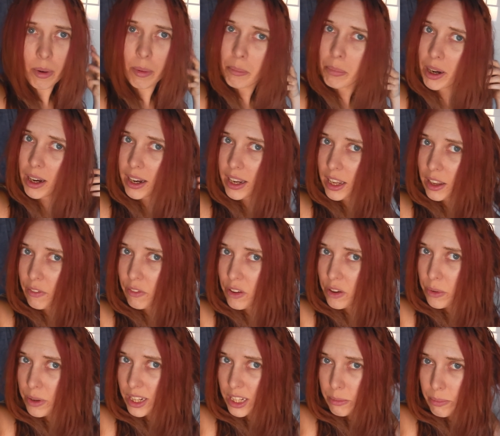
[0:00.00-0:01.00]
but if
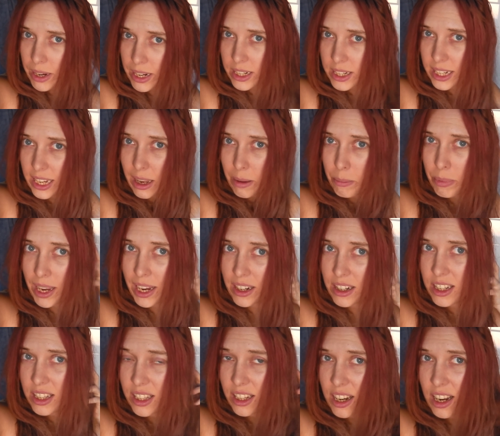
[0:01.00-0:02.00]
you expect to get back
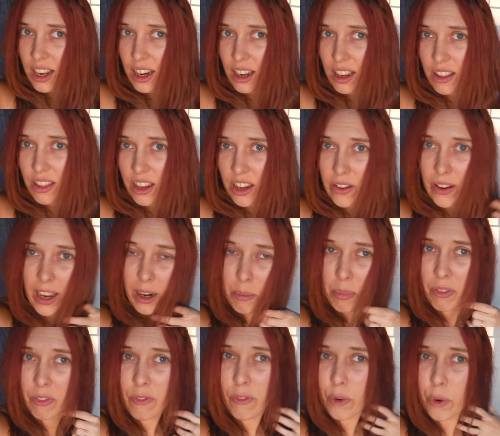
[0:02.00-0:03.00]
to the colour that you had
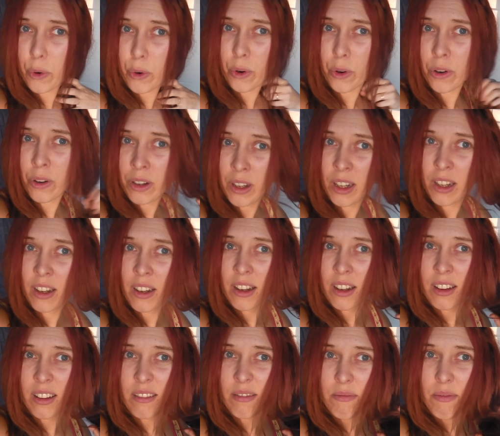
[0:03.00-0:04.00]
before,
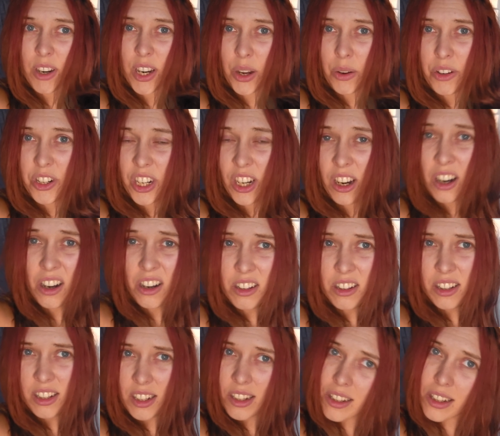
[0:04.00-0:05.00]
no
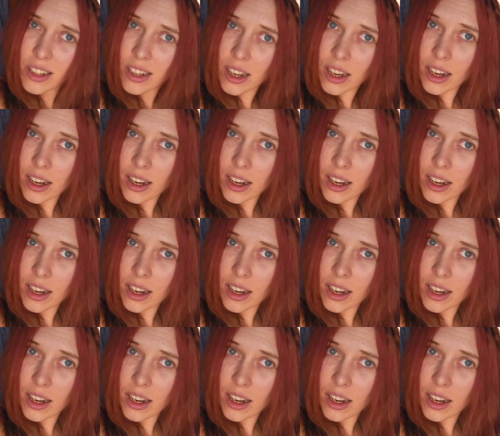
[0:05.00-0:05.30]
chance.